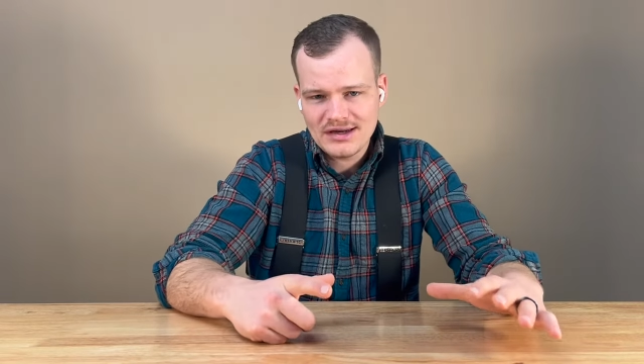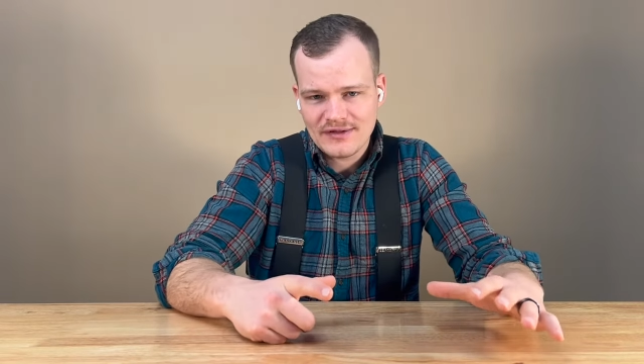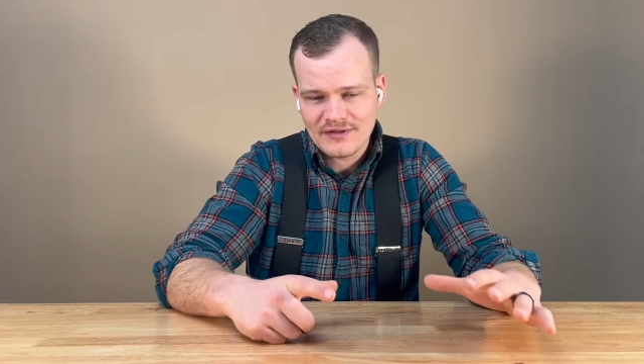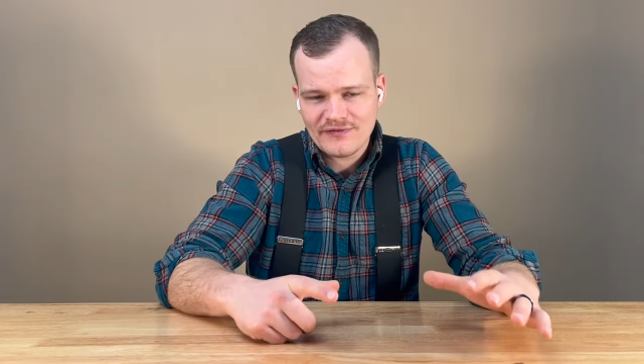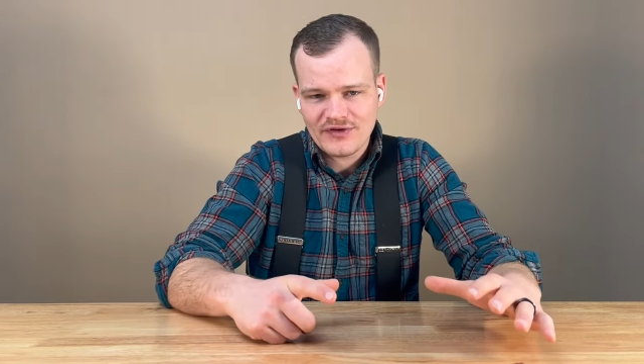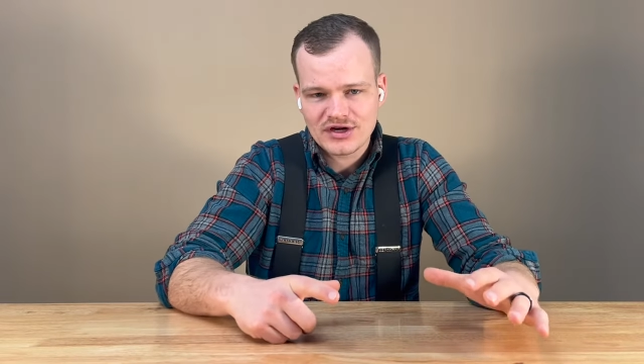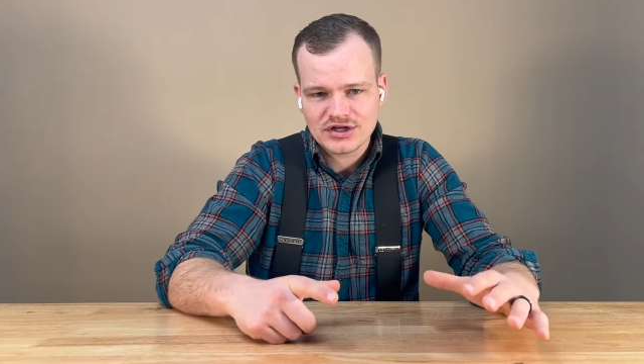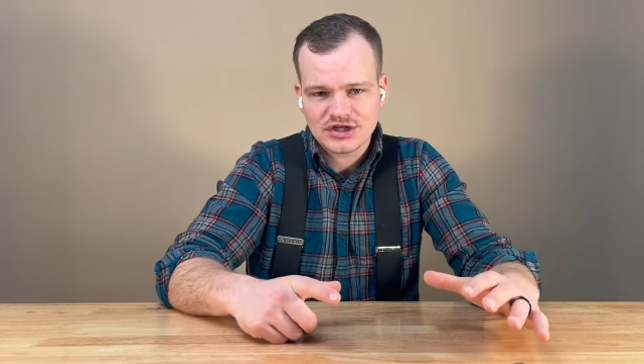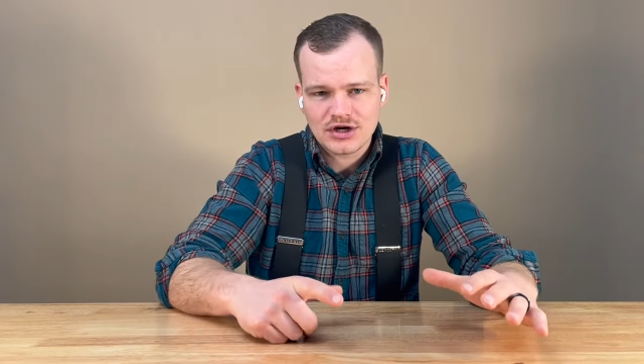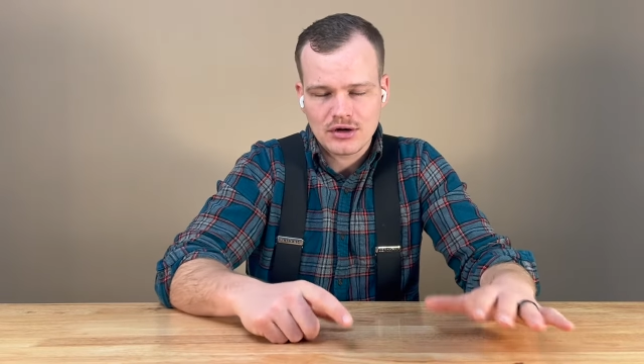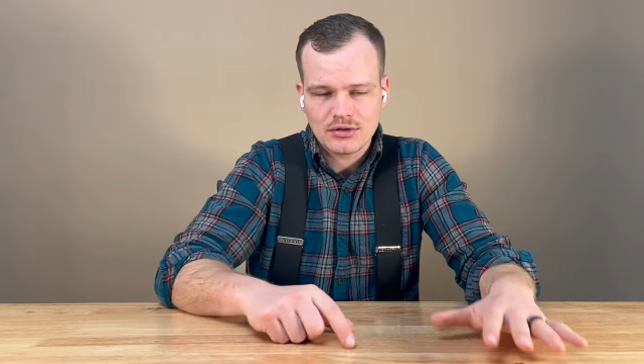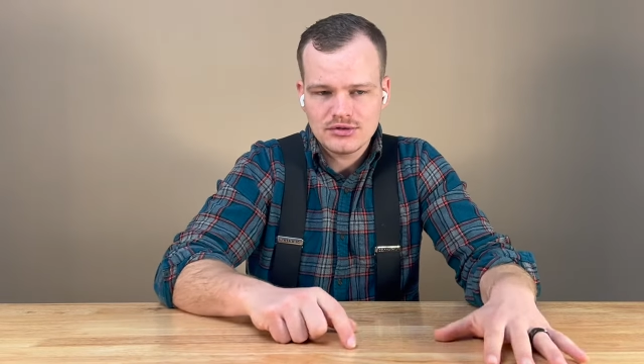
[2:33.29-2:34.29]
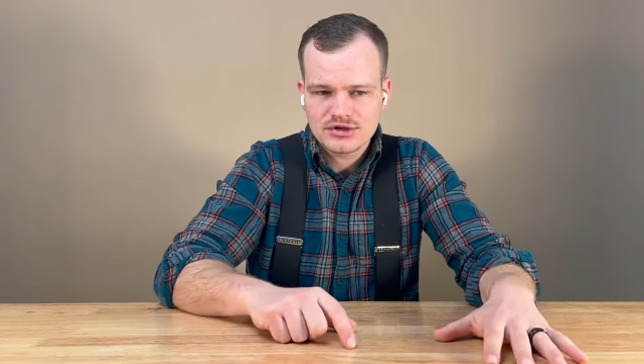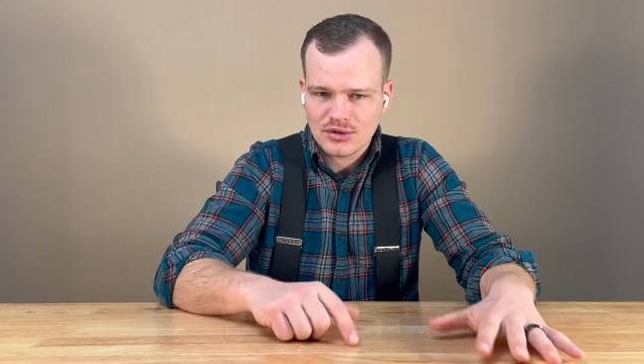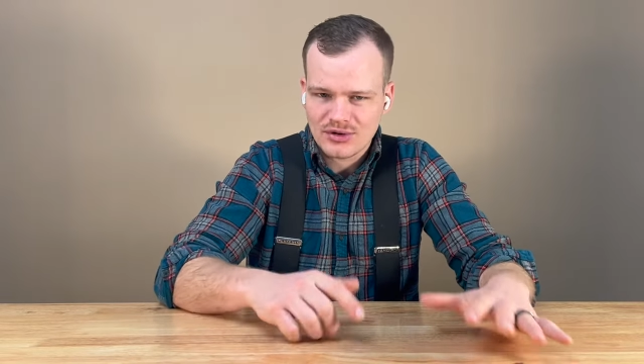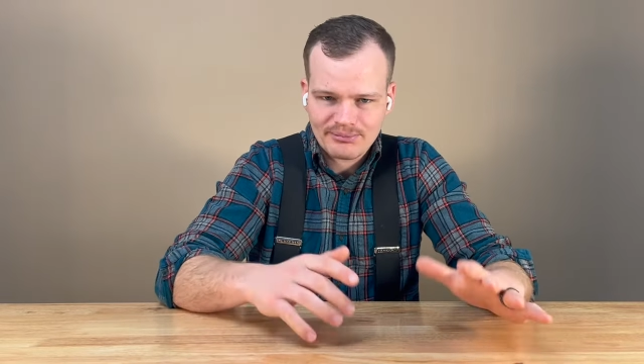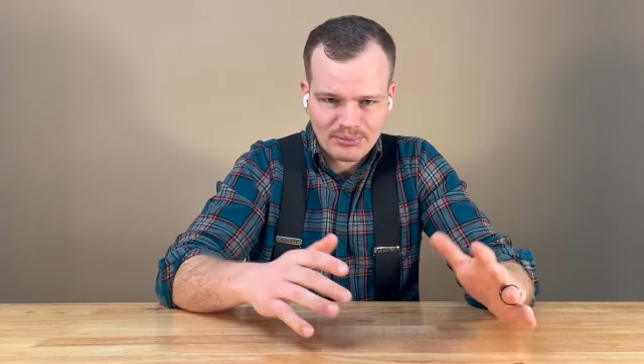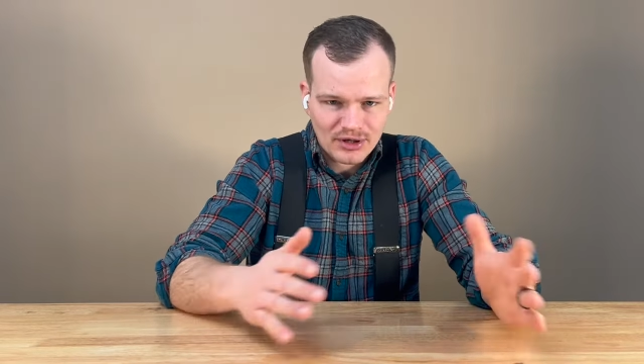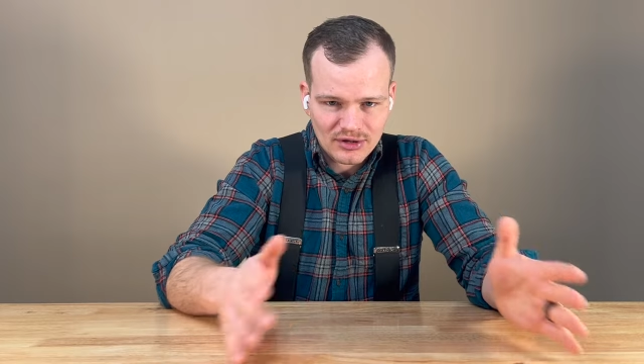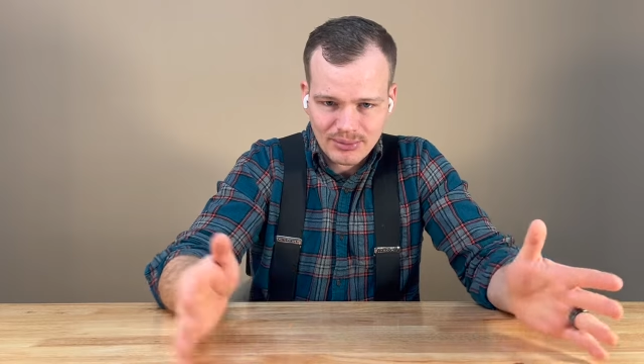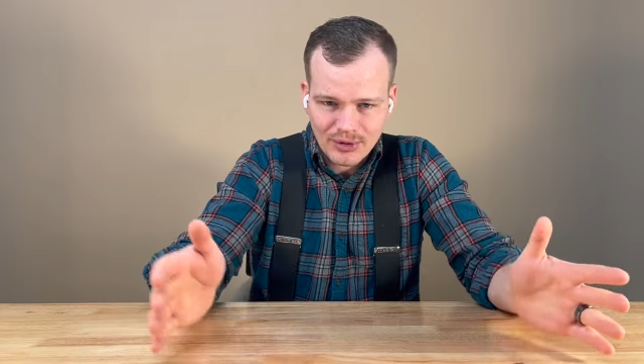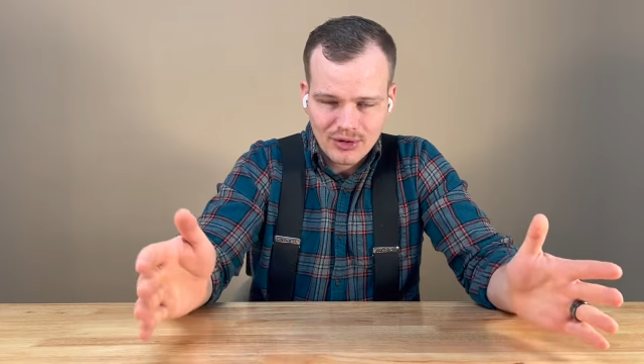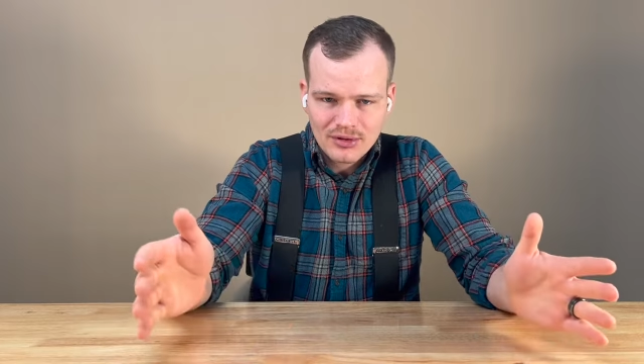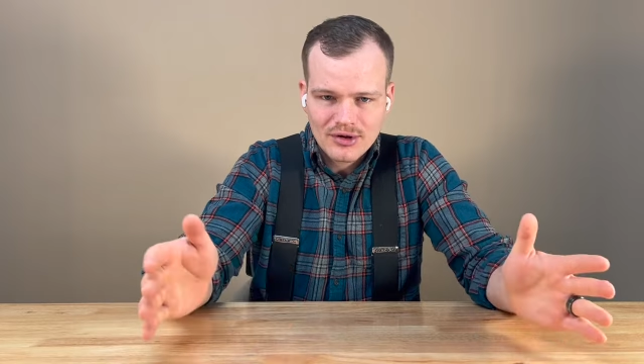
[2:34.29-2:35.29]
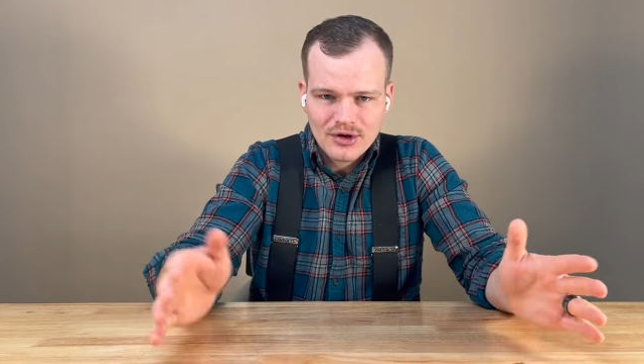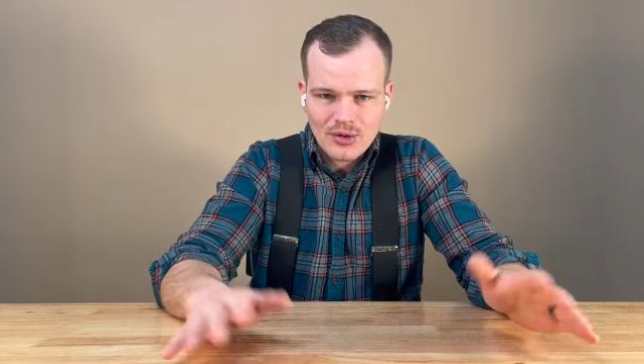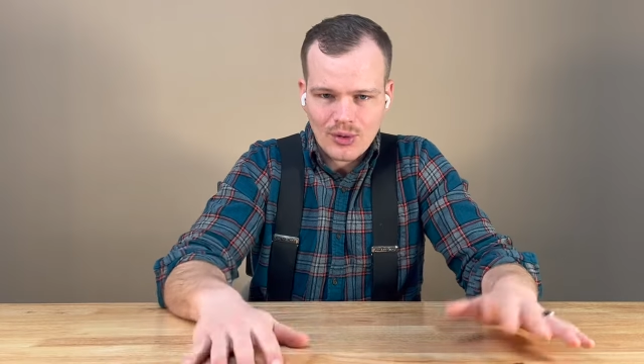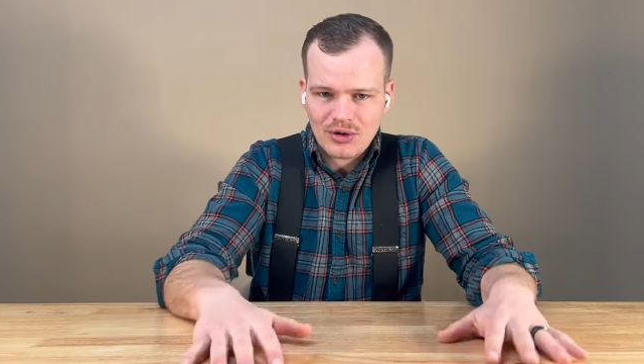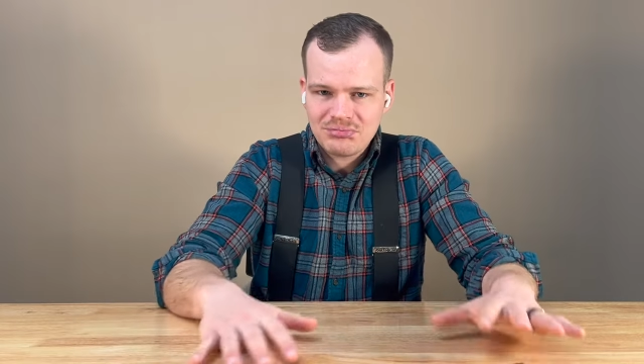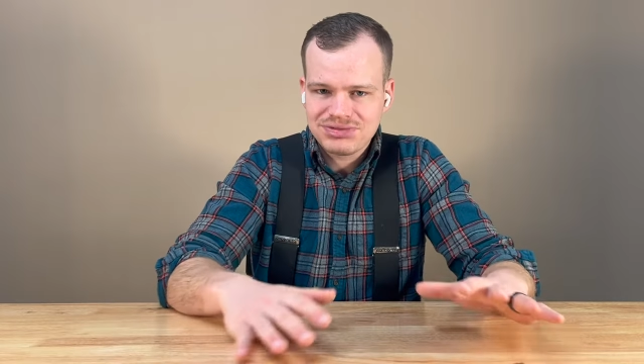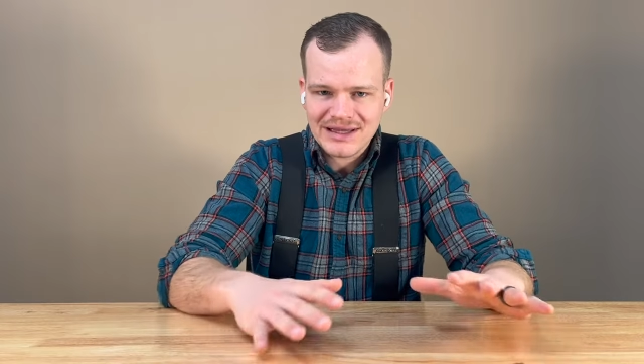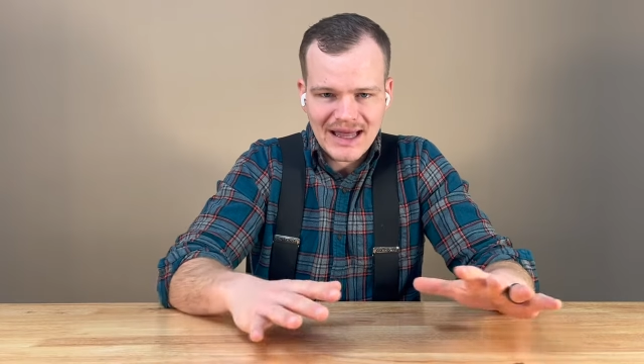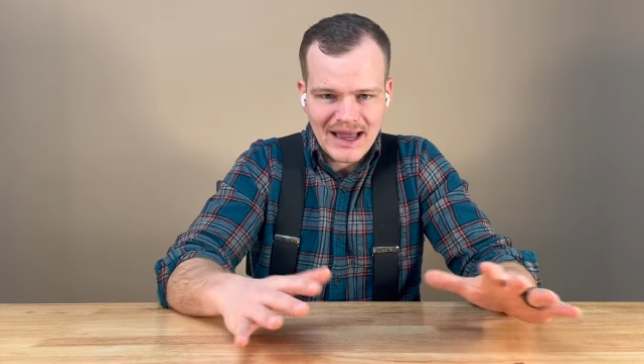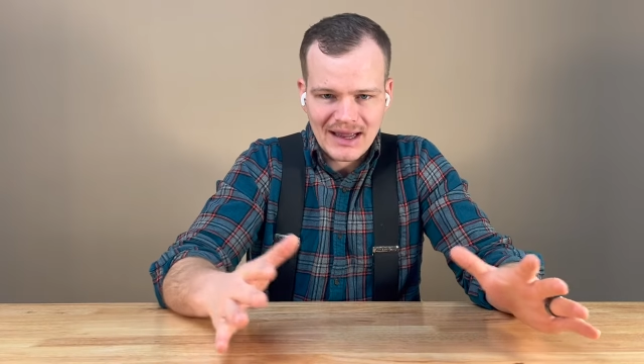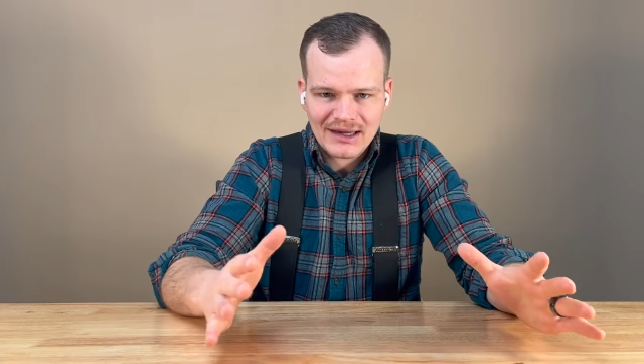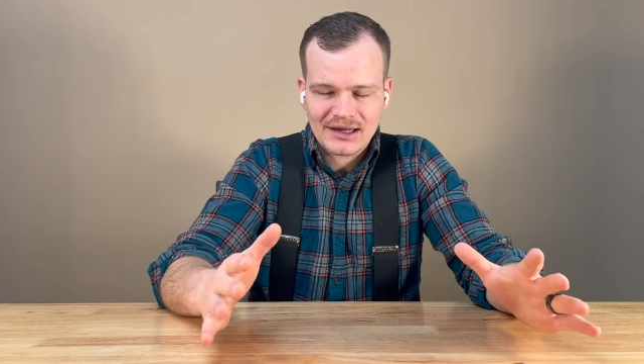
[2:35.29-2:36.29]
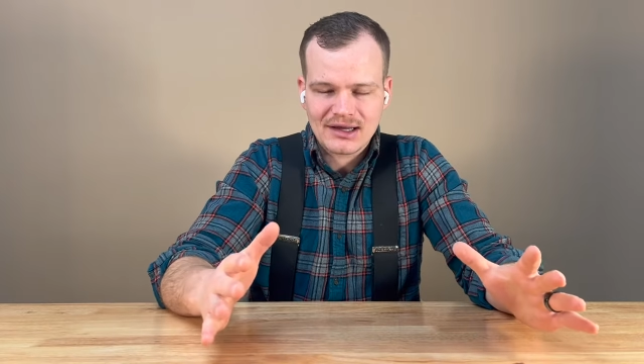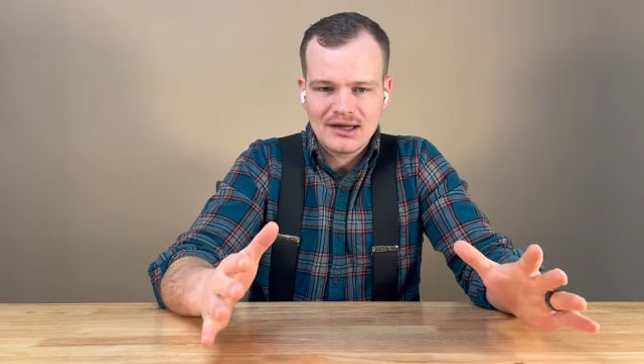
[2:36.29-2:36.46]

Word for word: in the finish coats or purple or black,